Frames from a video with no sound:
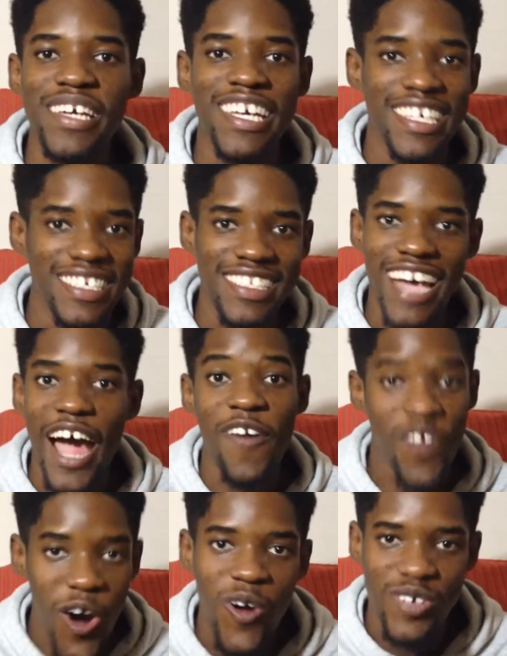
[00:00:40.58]
is
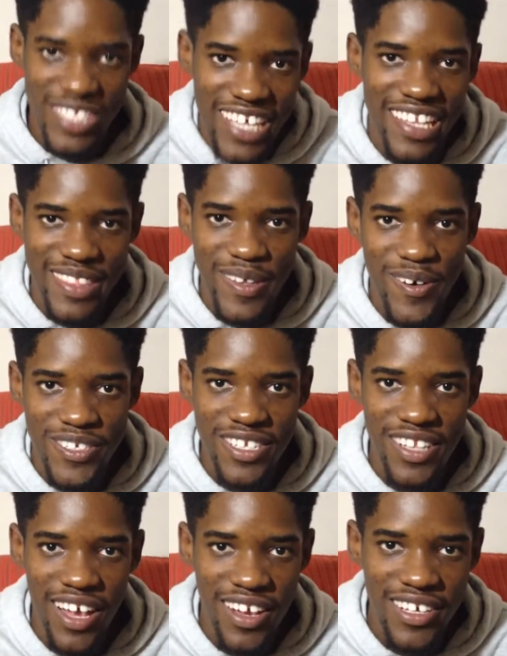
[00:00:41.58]
around
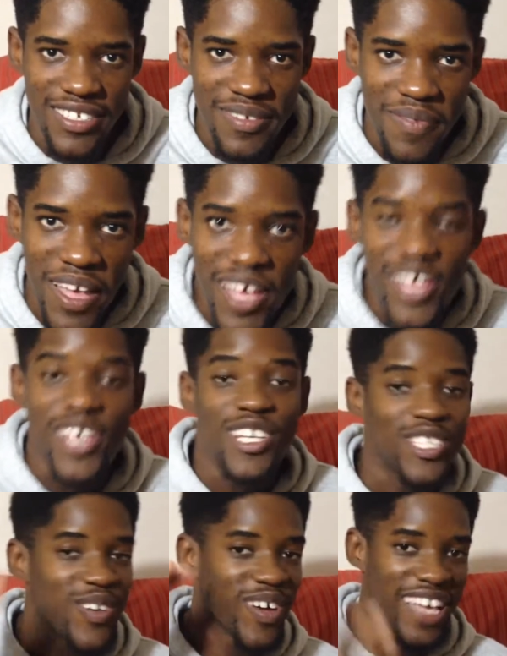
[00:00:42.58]
$10,000.
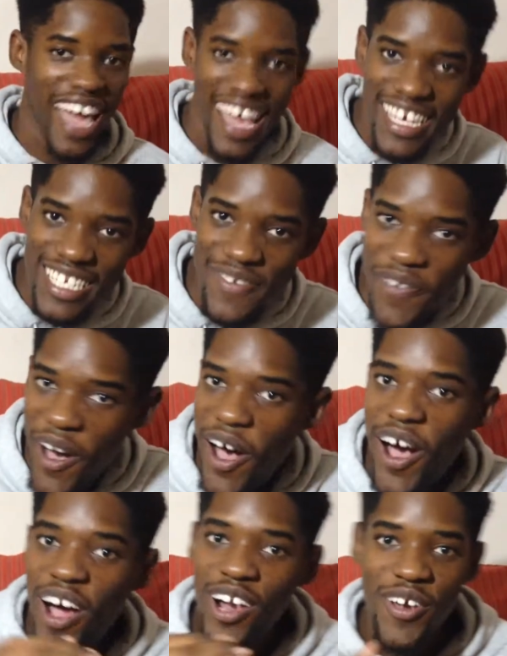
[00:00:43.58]
So guys, for
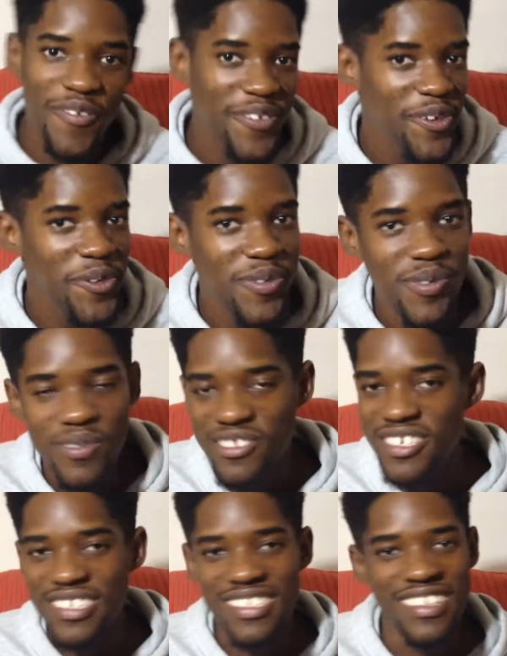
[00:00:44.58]
all of you who
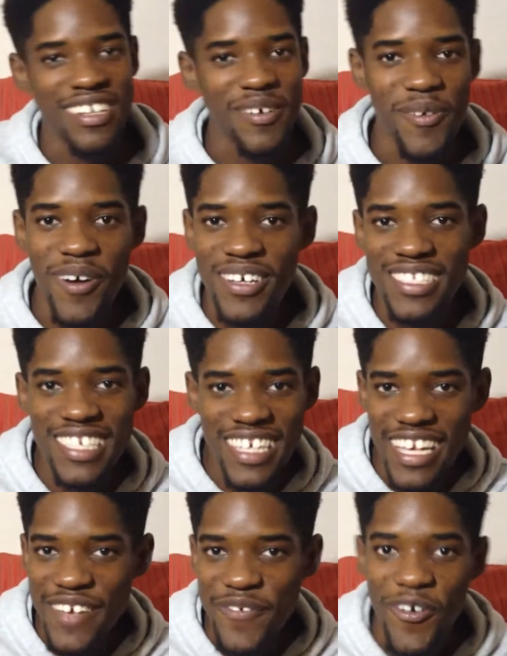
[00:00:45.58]
just didn't want to
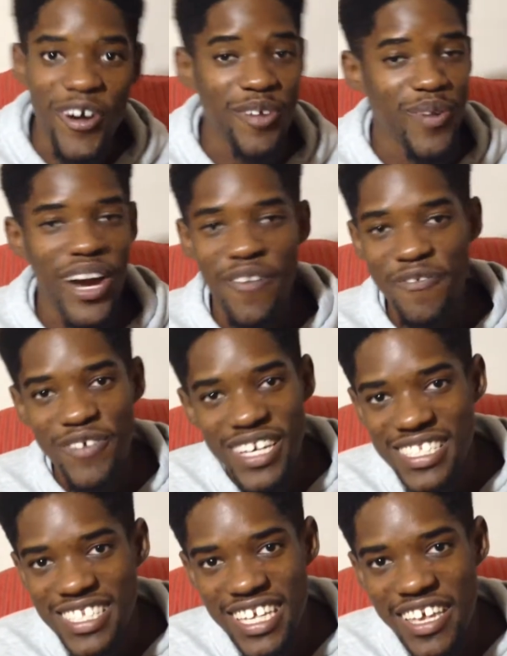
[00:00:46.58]
give or you were
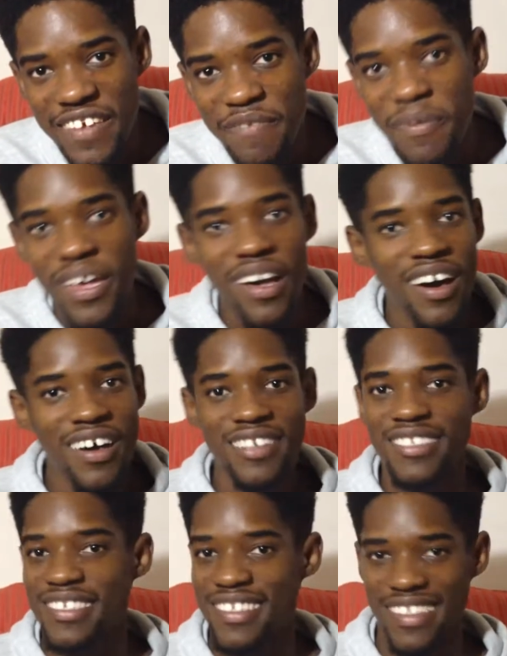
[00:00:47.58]
afraid to give
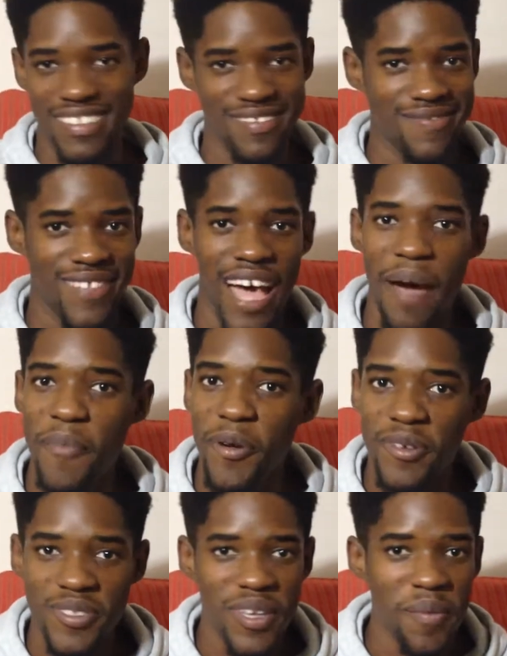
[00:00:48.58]
because the
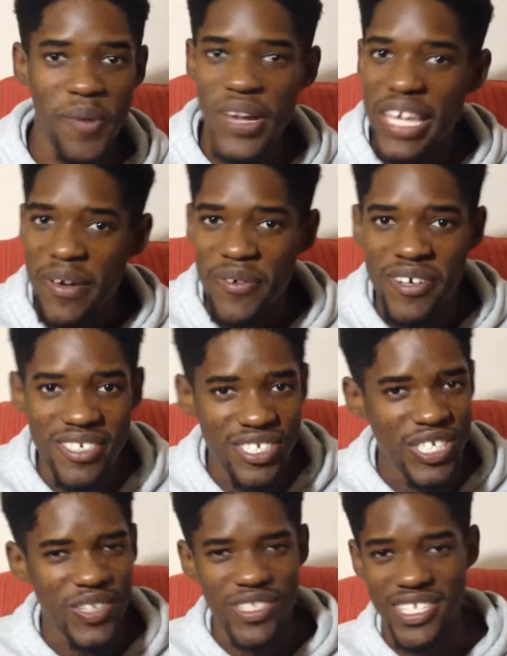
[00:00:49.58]
amount of money was
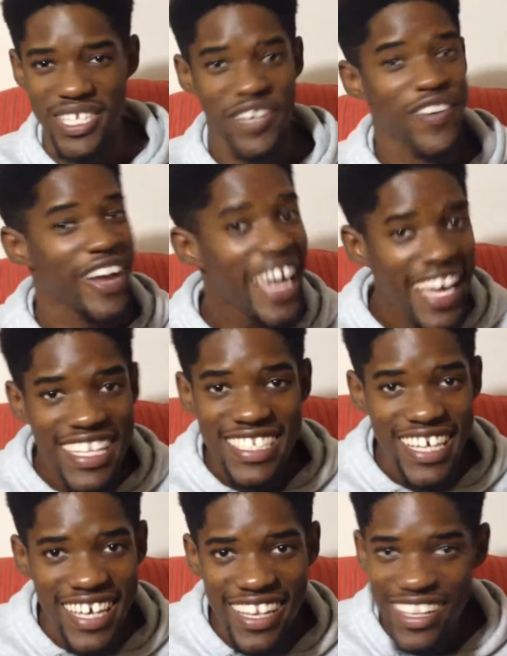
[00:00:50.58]
just
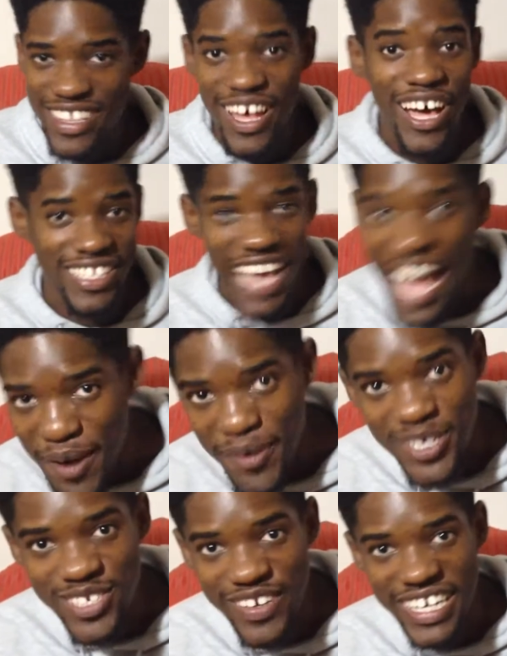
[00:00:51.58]
crazy, you thought I
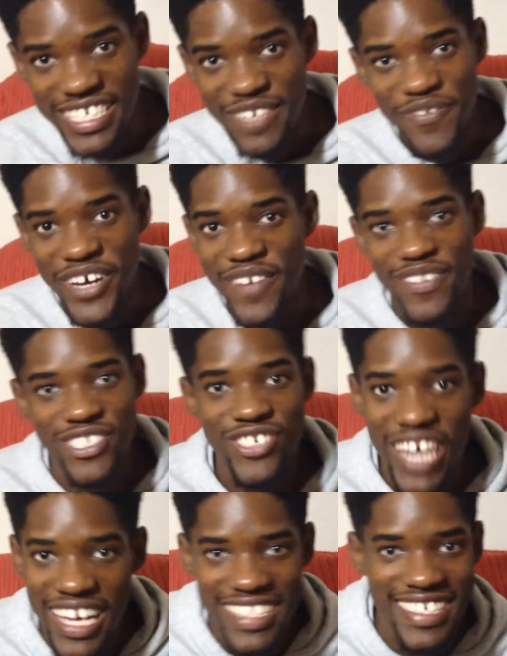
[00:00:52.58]
was crazy for even
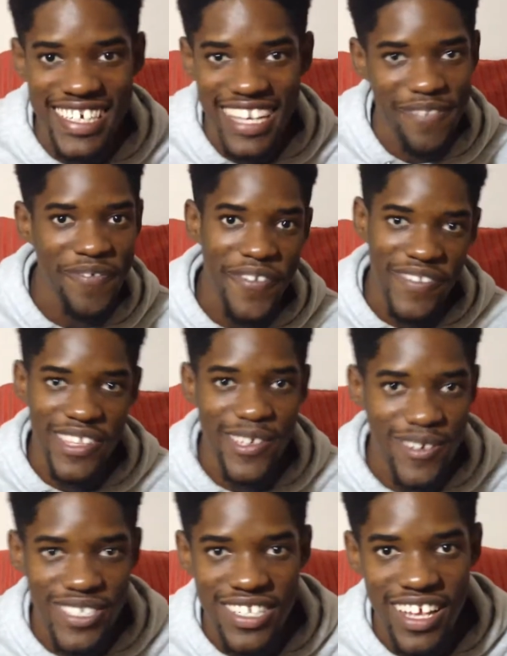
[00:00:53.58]
trying to get
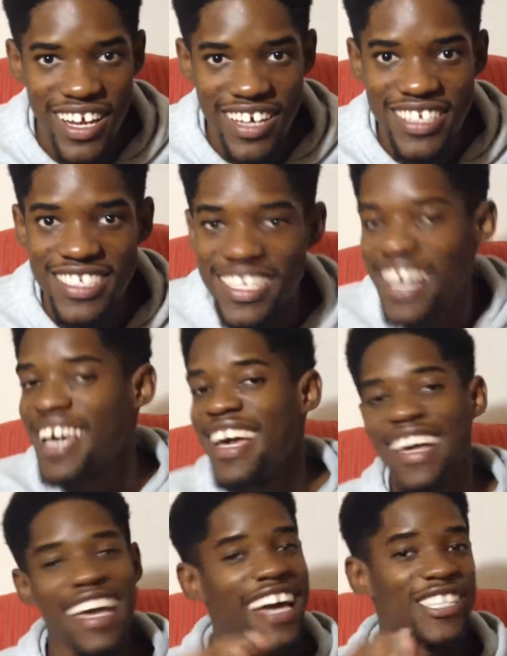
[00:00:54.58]
$50,000,
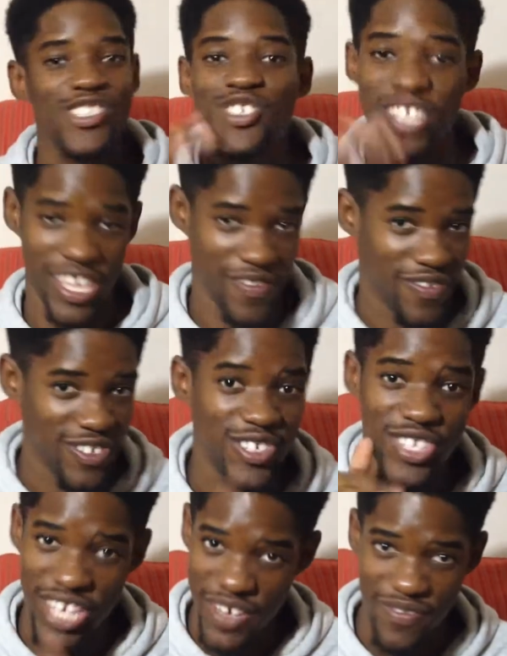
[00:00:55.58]
guys, just give.
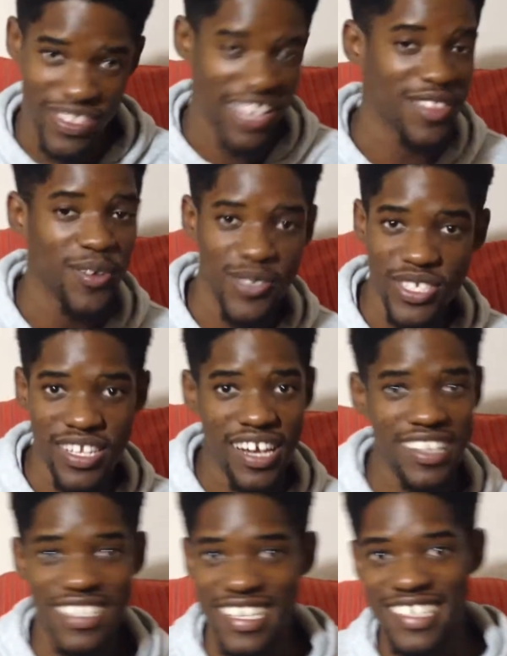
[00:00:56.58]

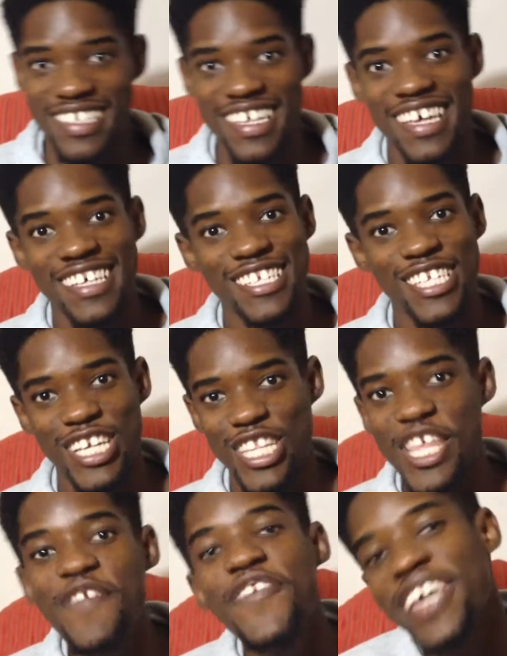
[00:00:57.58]
$10,000 is
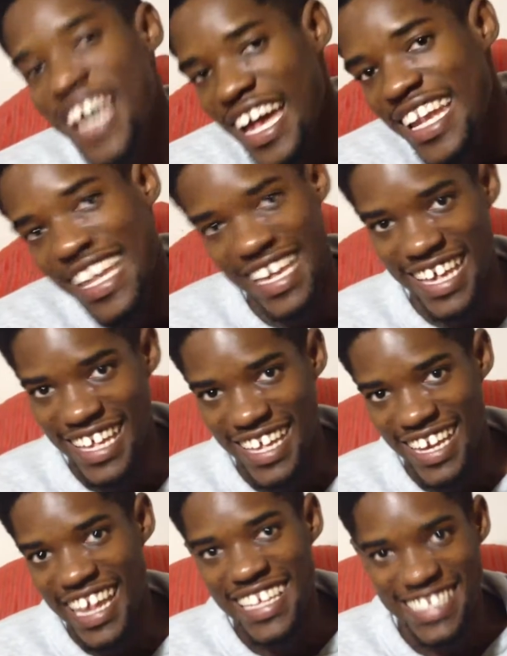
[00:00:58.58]
significantly
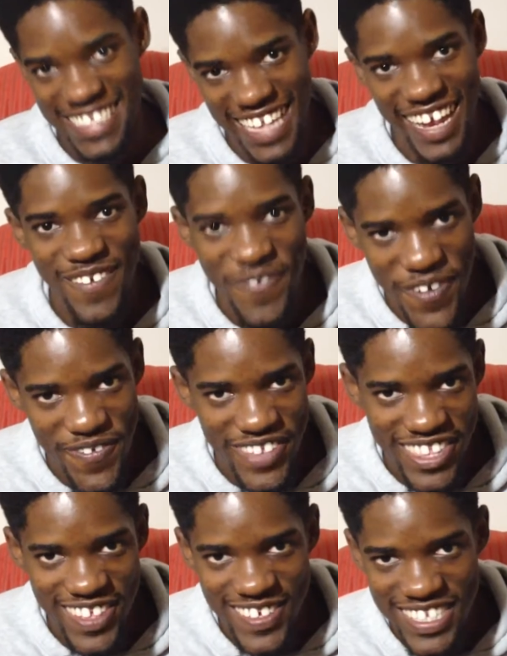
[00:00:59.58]
less than
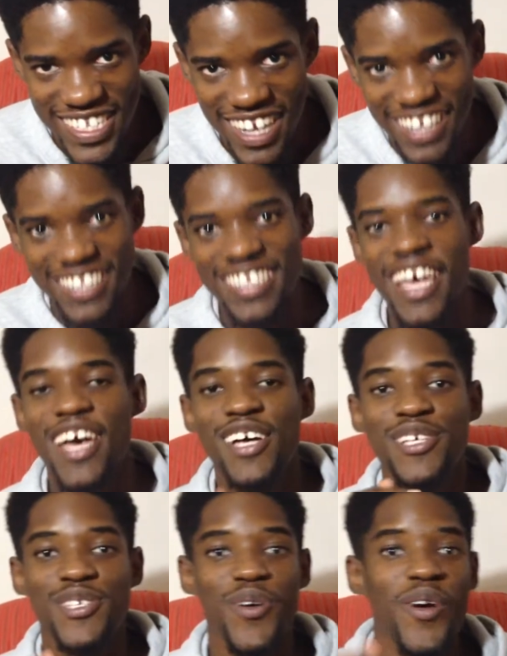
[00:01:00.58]
$50,000.
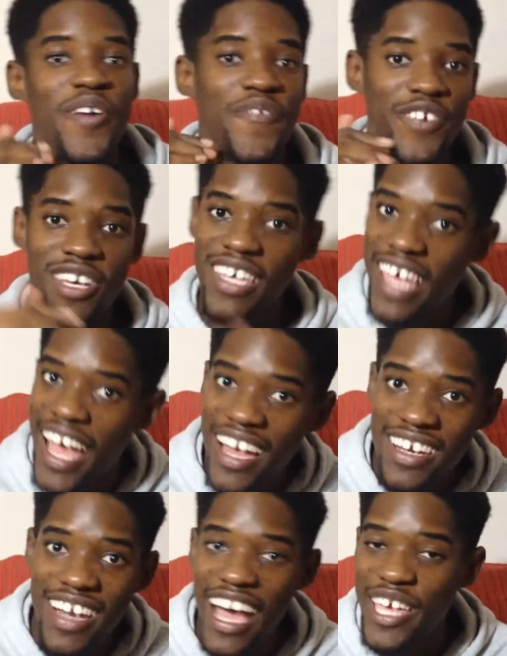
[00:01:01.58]
So if you
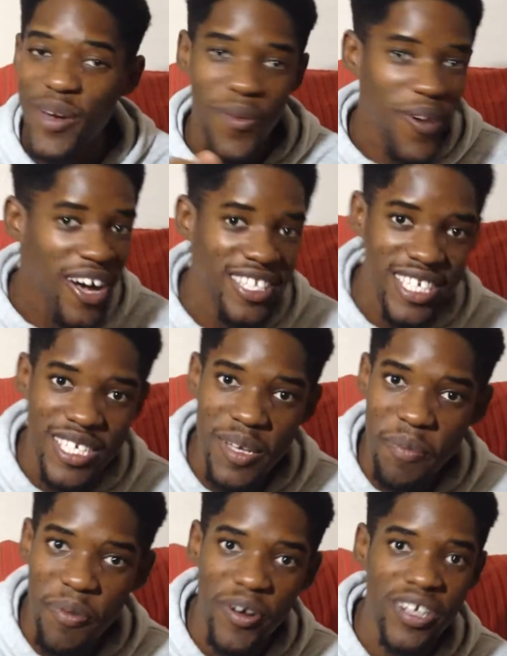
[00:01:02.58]
can and you want to
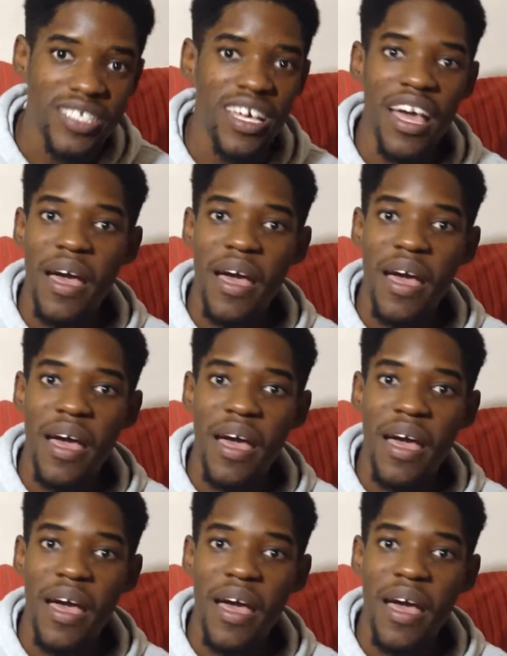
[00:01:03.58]
support,